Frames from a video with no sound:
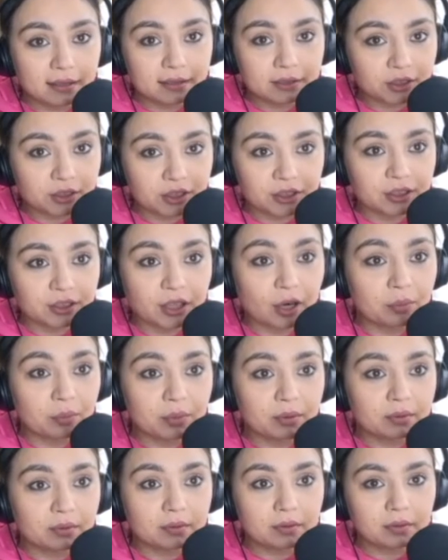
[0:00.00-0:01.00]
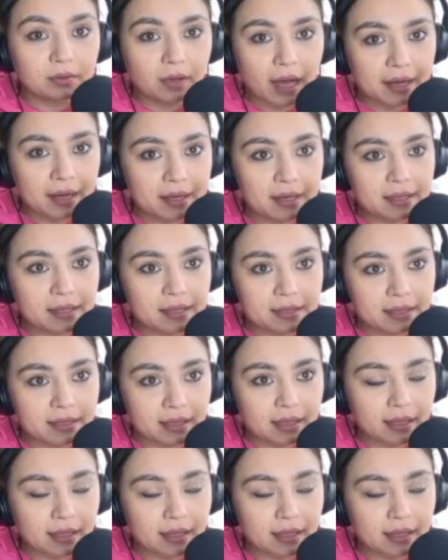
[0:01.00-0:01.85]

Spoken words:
Just stop. And then that's it.